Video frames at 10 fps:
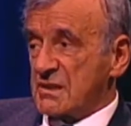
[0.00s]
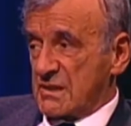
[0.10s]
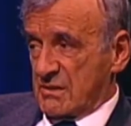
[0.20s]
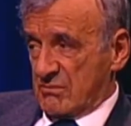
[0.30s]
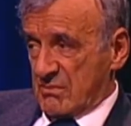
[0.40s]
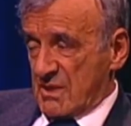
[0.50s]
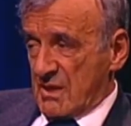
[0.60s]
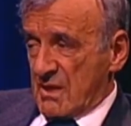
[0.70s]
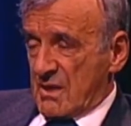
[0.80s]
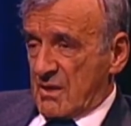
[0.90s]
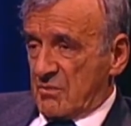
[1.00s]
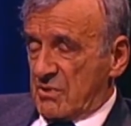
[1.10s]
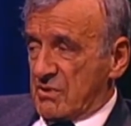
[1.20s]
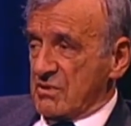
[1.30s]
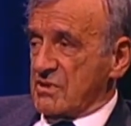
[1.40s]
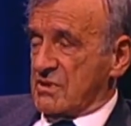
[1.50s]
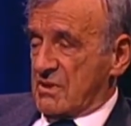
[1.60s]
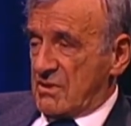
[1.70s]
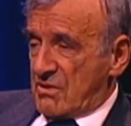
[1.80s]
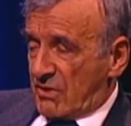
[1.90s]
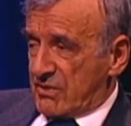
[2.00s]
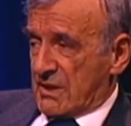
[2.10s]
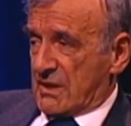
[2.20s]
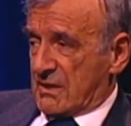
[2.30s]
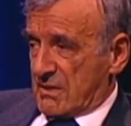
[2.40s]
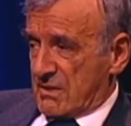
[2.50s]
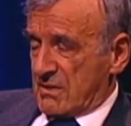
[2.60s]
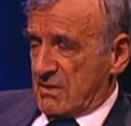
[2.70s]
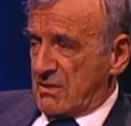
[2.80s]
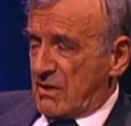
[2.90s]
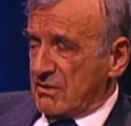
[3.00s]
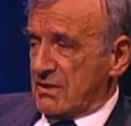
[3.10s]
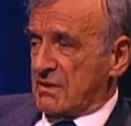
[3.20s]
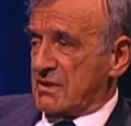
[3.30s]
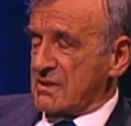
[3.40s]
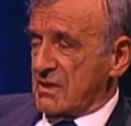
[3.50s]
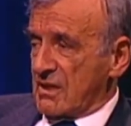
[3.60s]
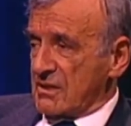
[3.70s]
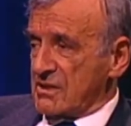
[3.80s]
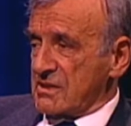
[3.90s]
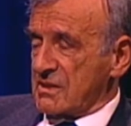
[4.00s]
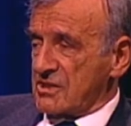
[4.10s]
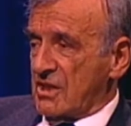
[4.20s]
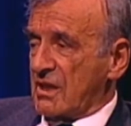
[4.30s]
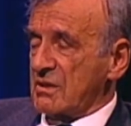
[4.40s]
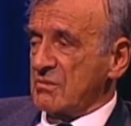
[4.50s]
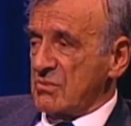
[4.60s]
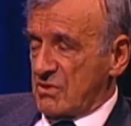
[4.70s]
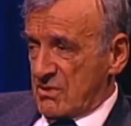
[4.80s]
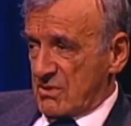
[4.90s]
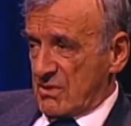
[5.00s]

Mm-hmm. Because nothing, nothing discourages a child more